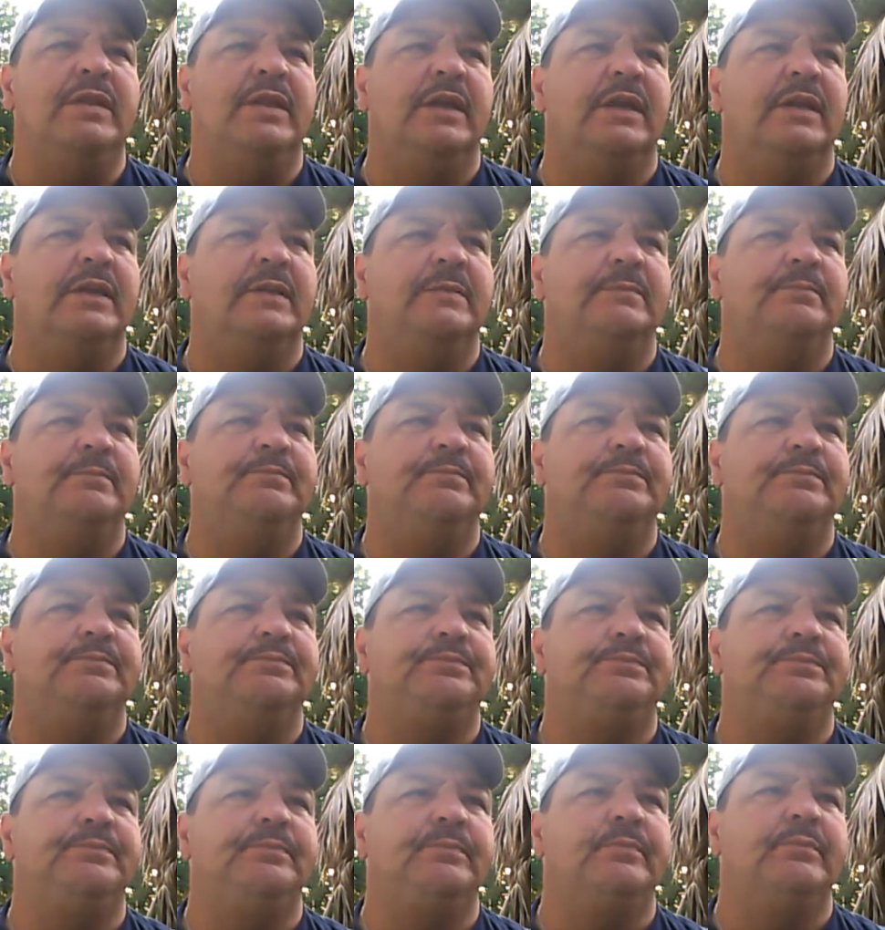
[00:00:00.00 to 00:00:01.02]
day,
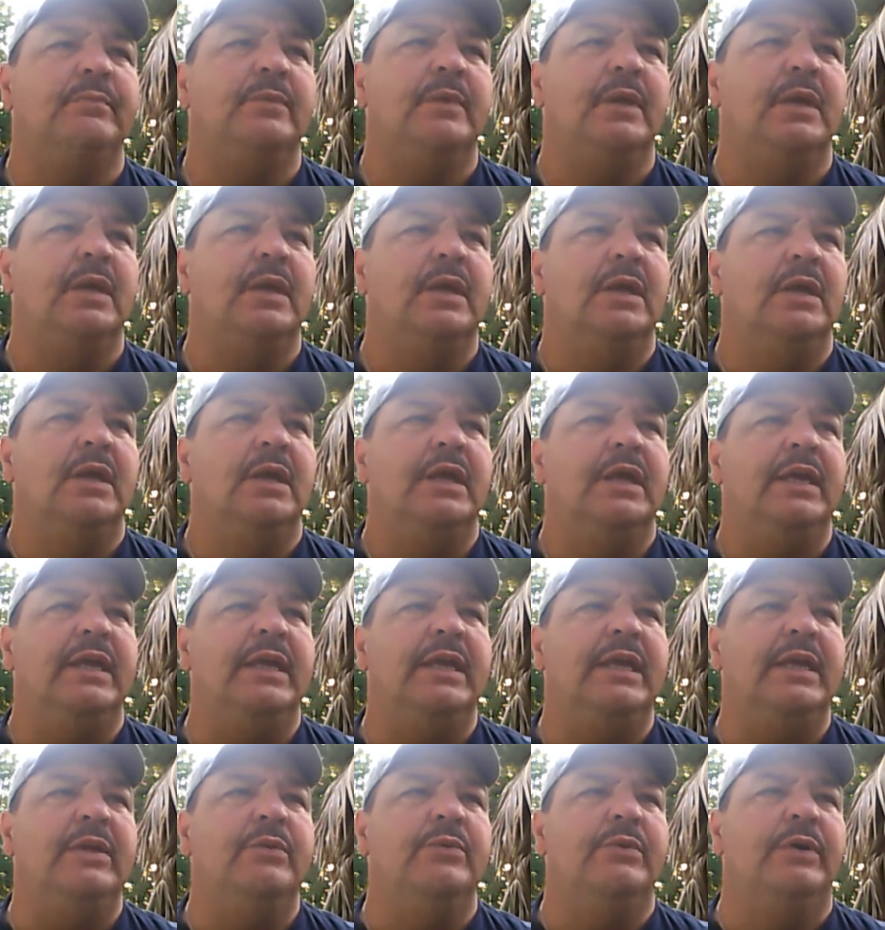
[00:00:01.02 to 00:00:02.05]

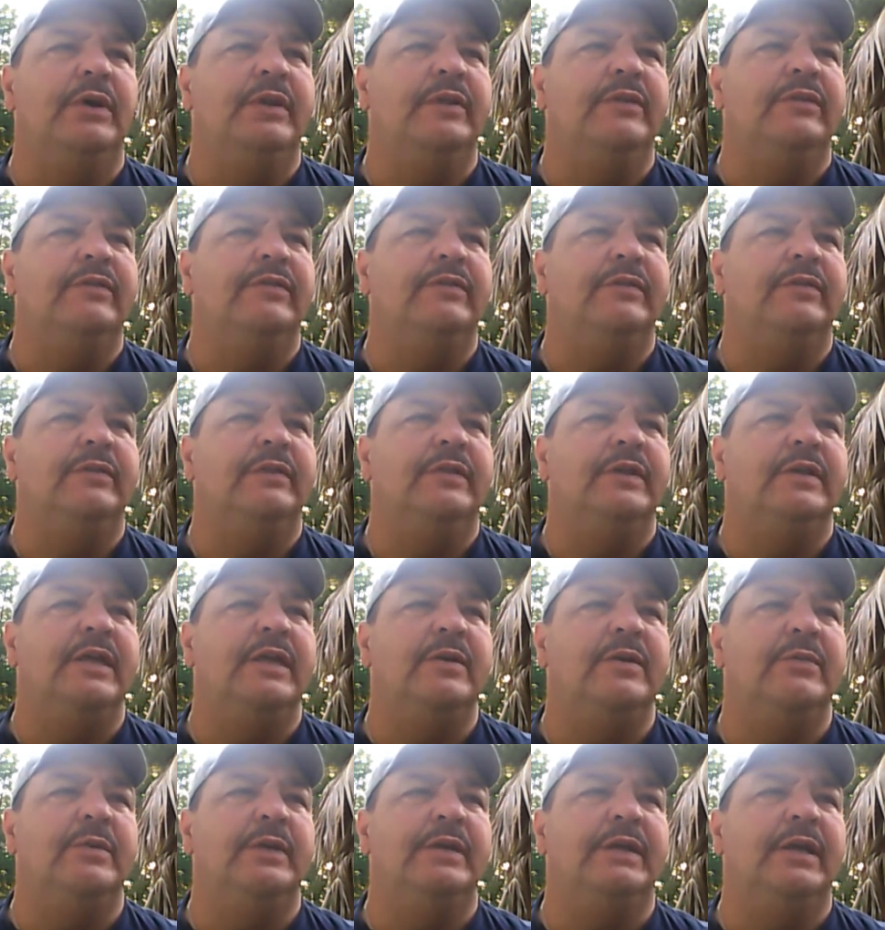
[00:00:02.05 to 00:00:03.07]
he
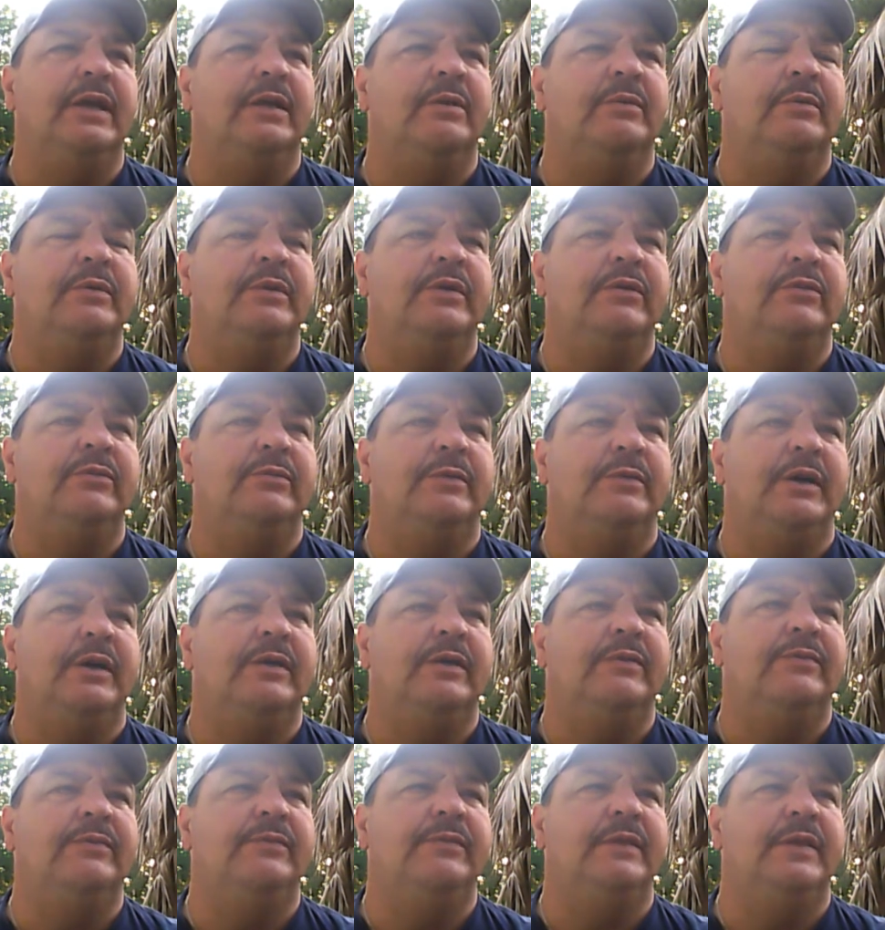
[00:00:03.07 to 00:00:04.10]
went out with his
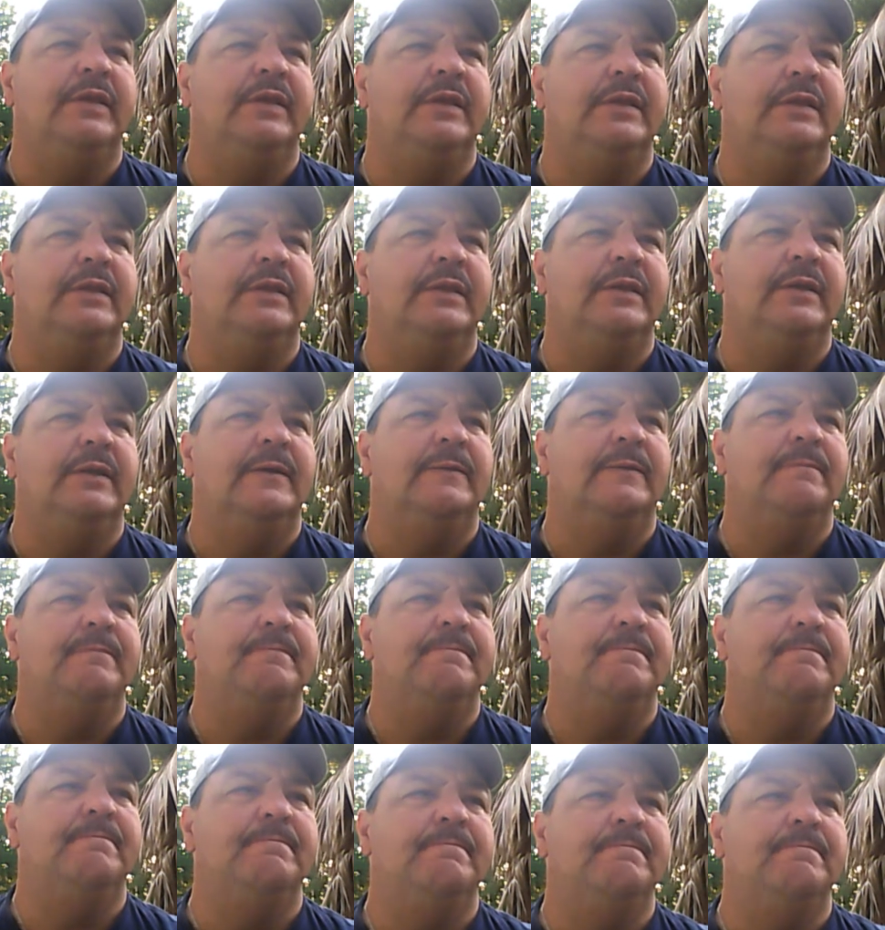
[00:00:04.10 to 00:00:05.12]
wife, and I
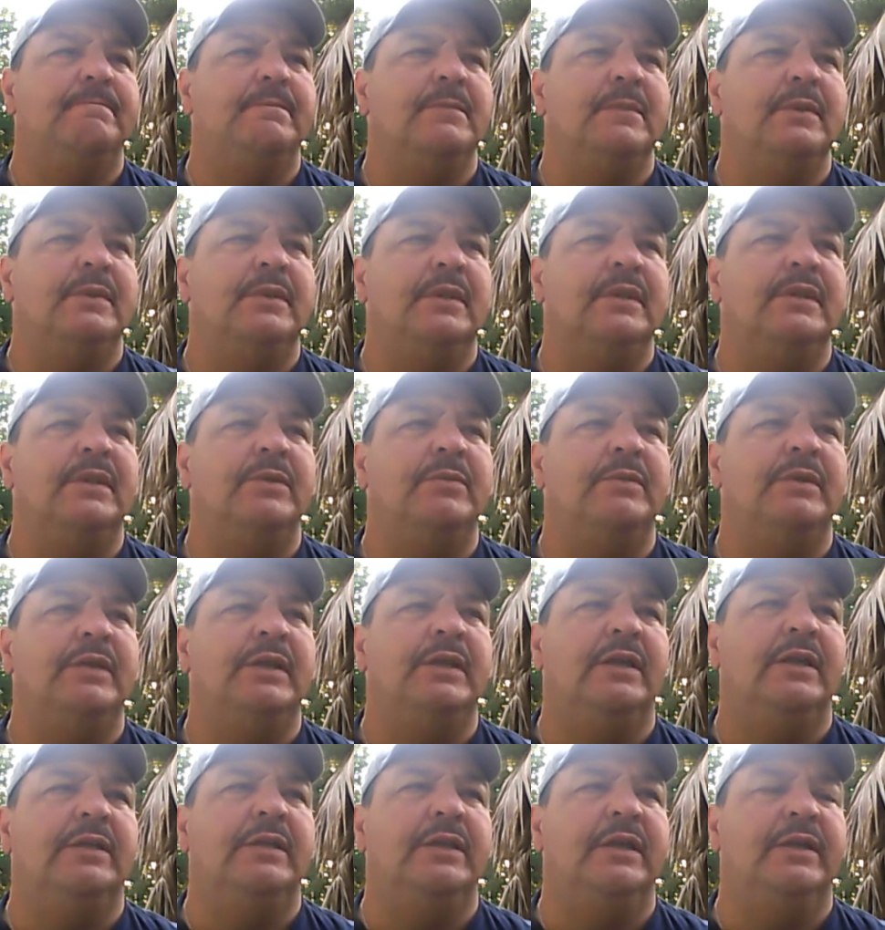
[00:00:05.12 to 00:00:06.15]
think they went
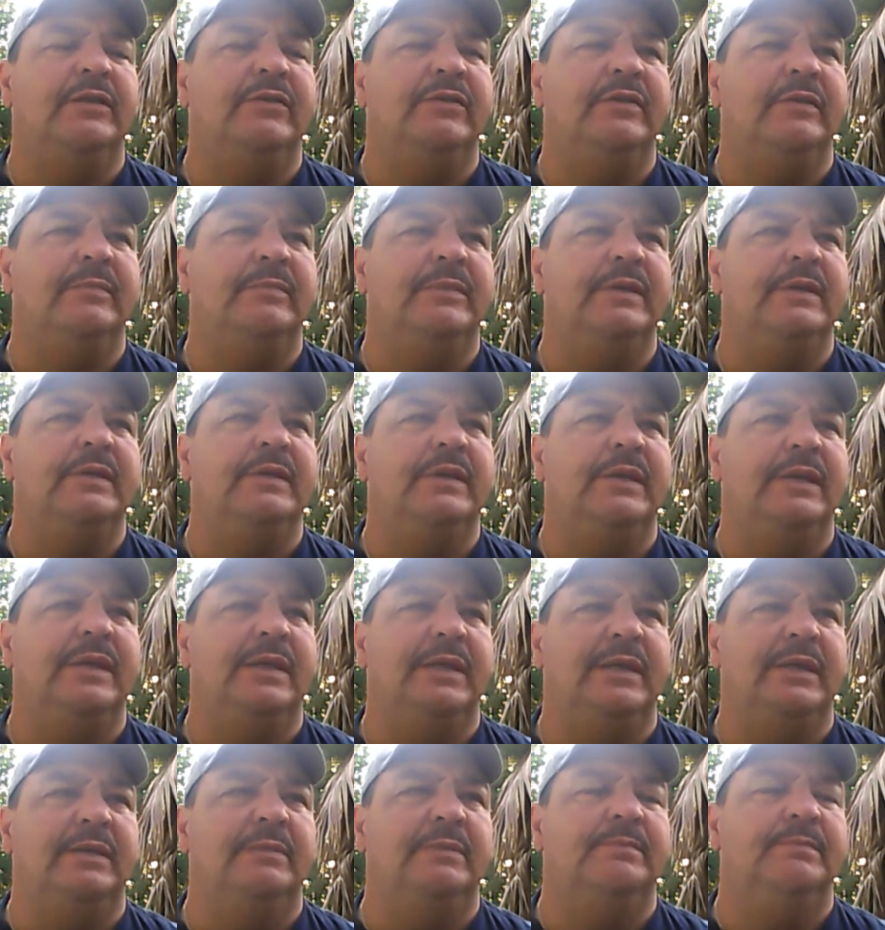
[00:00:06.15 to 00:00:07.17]
out to get something to
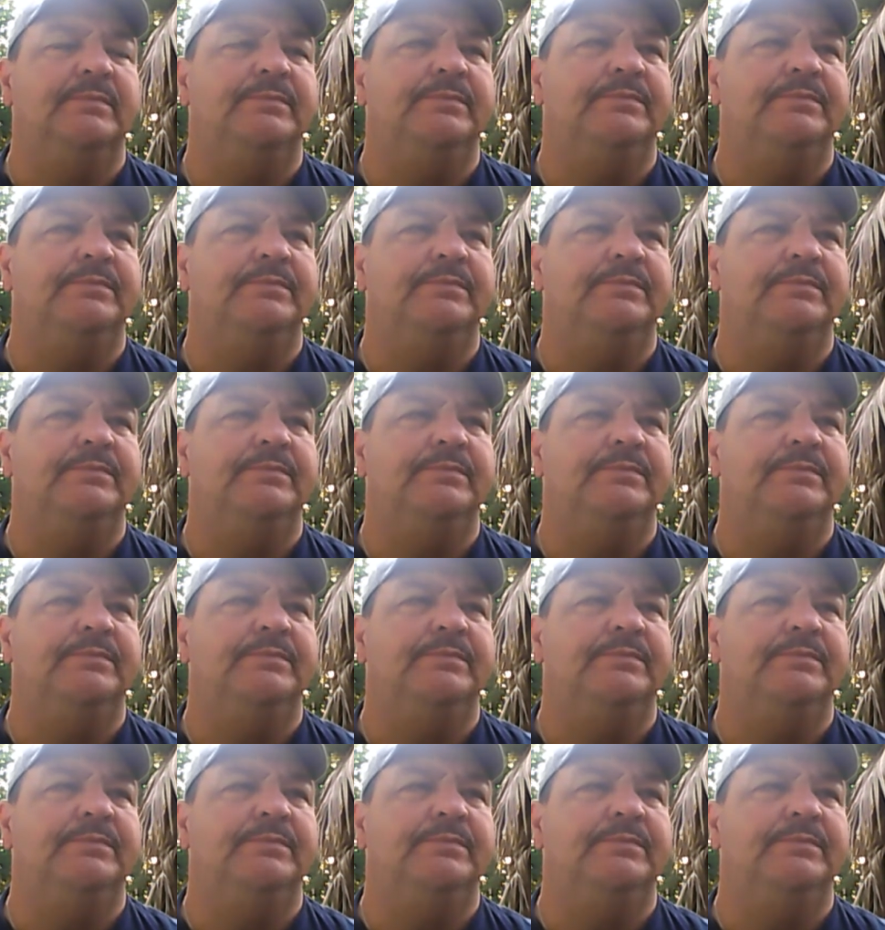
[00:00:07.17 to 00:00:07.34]
eat.